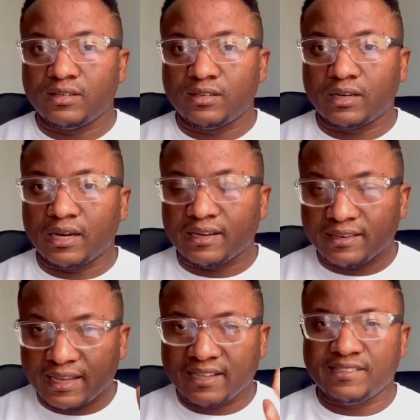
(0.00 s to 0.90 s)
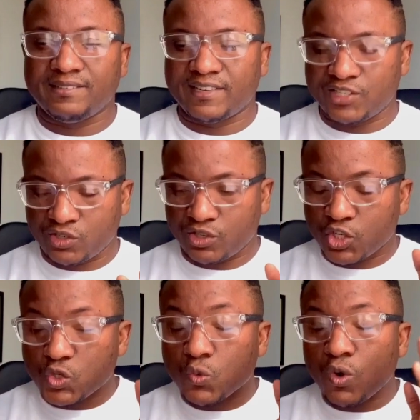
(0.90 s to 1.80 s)
and that direction
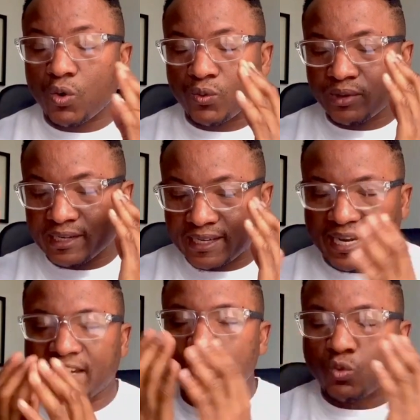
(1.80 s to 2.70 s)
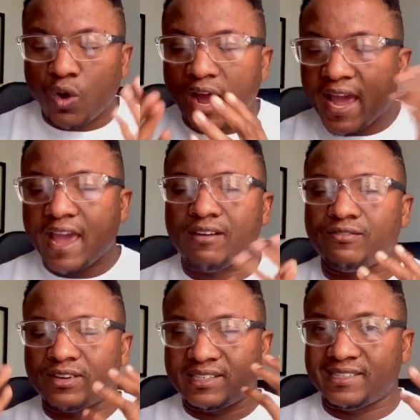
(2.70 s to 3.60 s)
is what will guide
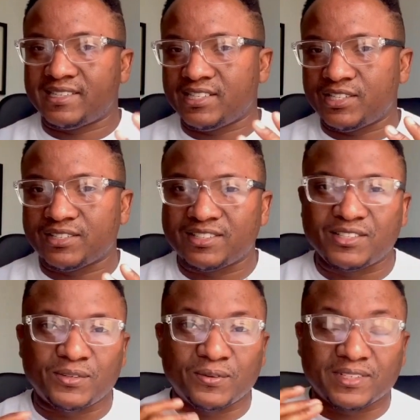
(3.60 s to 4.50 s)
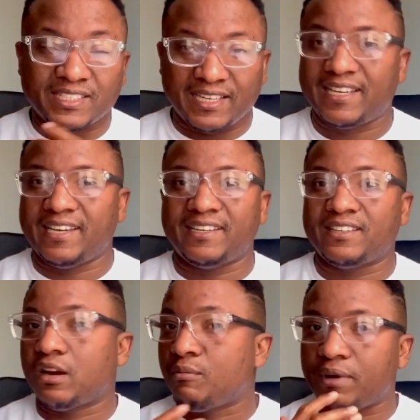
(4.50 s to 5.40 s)
whatever decisions you are taking
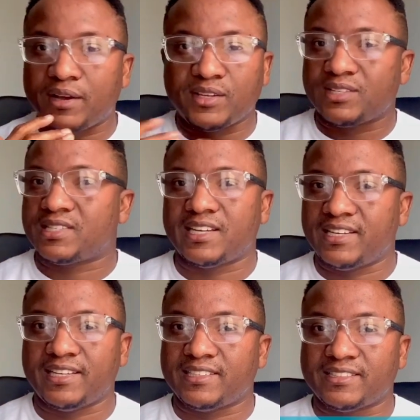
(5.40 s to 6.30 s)
about your studying.